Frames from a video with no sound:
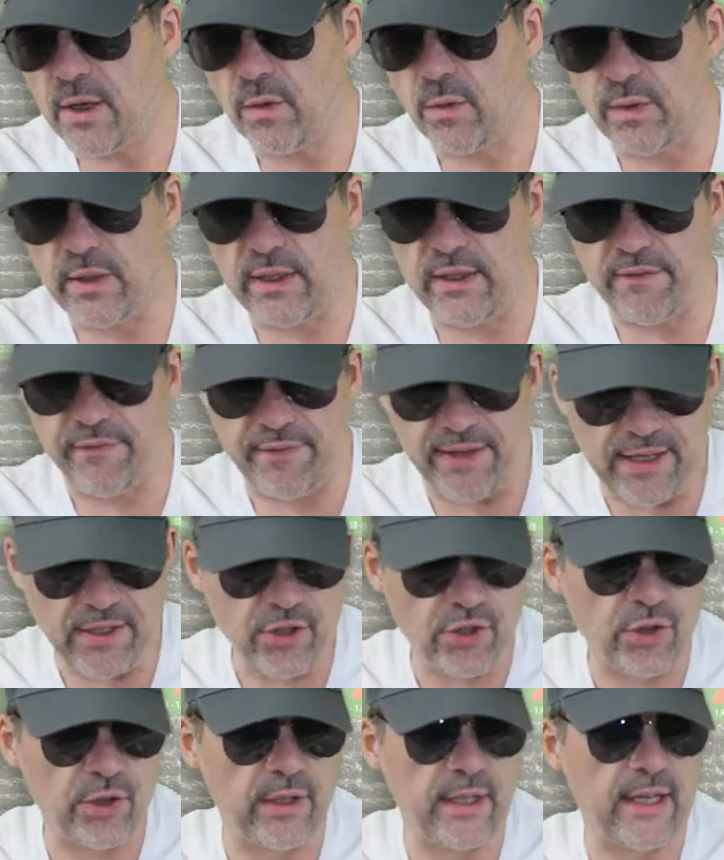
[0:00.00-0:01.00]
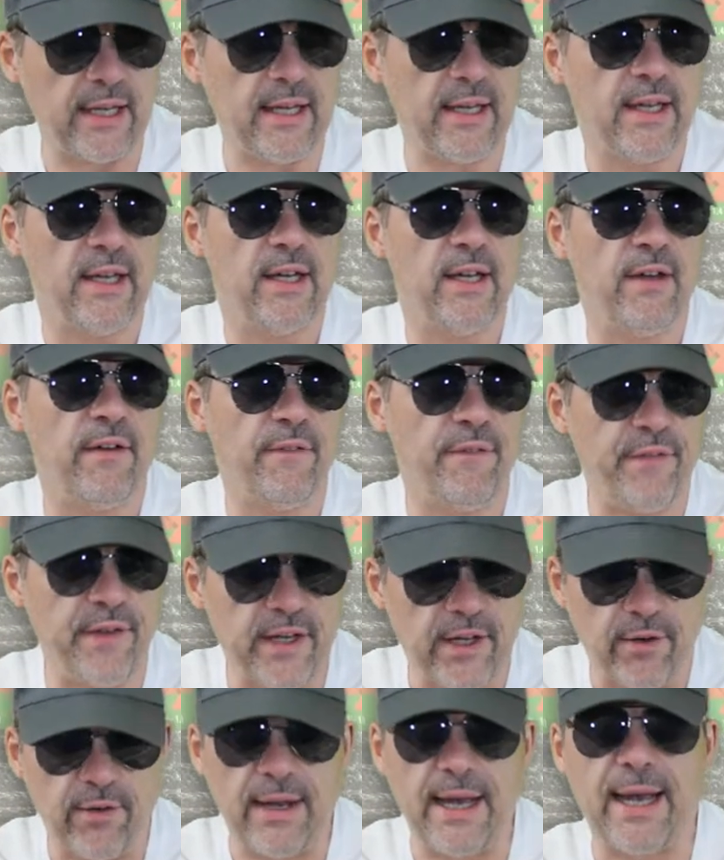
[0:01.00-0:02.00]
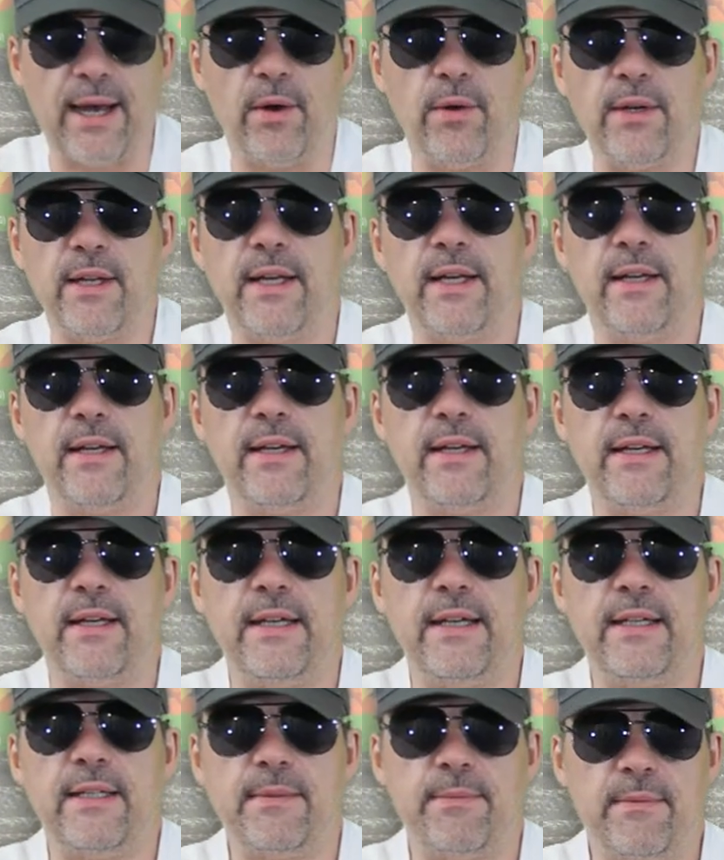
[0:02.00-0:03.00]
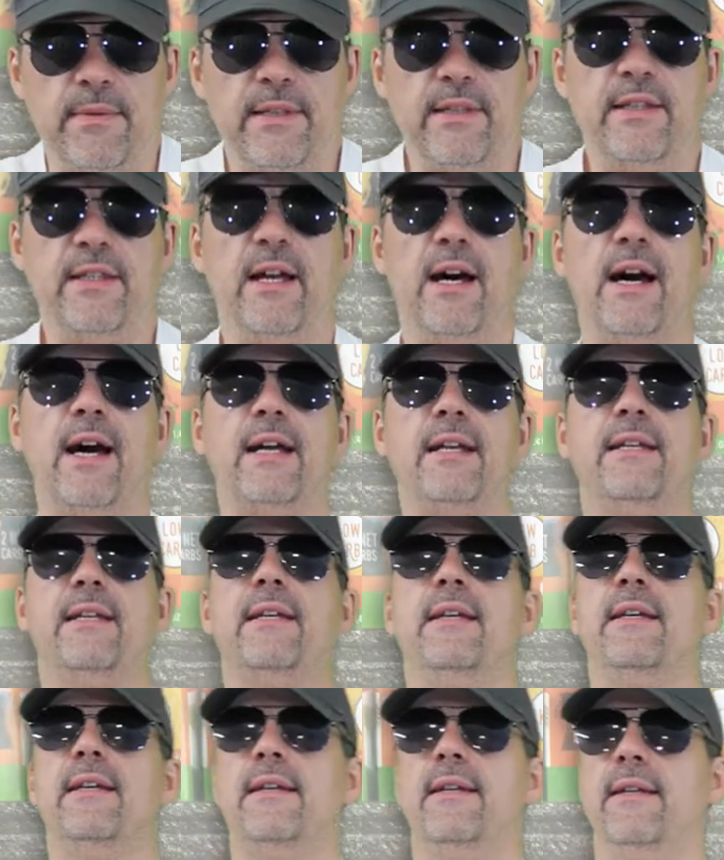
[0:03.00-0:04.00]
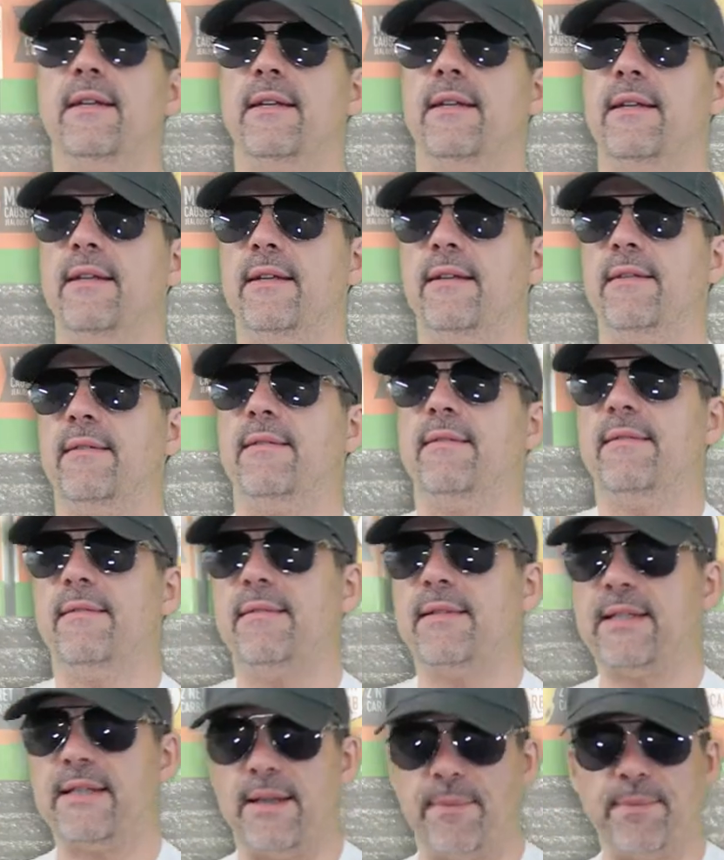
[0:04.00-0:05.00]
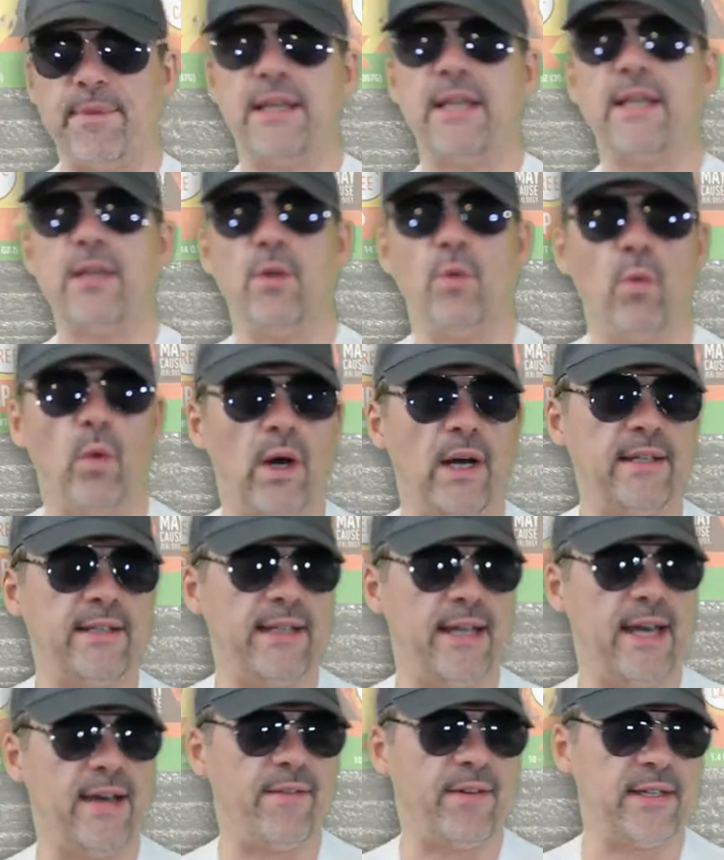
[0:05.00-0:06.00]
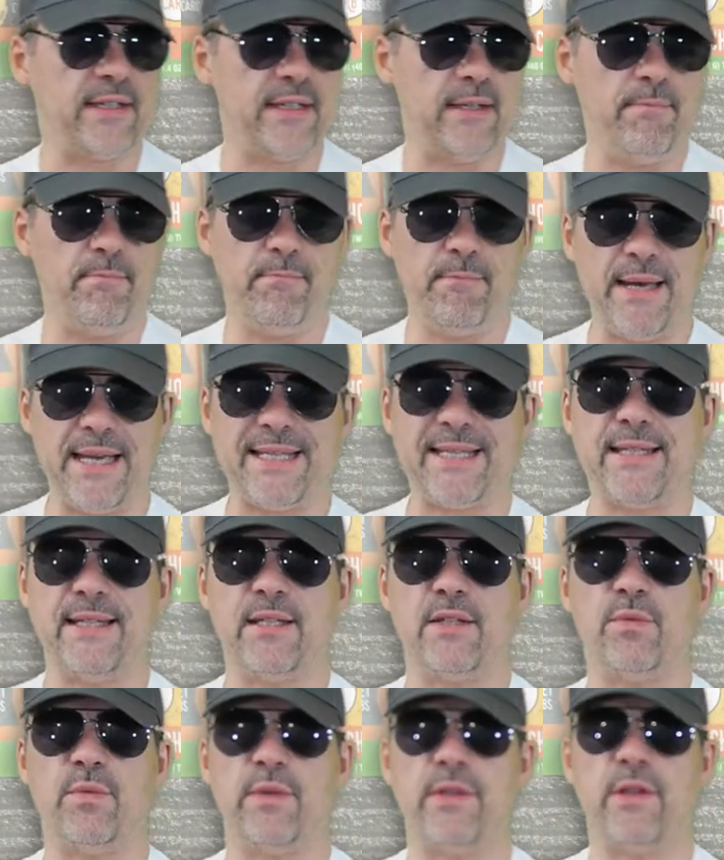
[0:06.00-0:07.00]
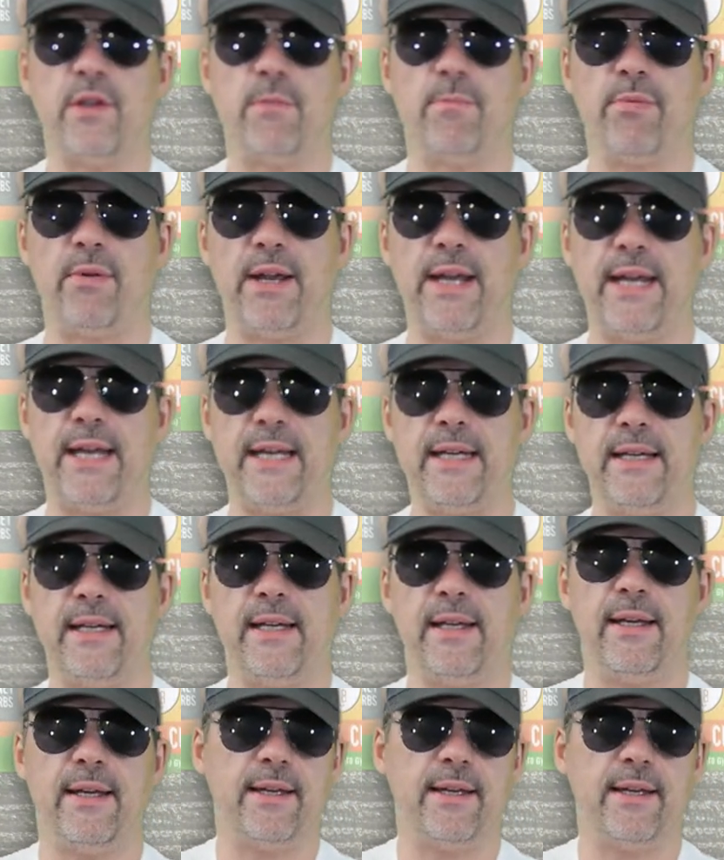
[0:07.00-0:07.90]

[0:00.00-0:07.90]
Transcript: will eventually figure out is not something you want to have because it messes with your brain.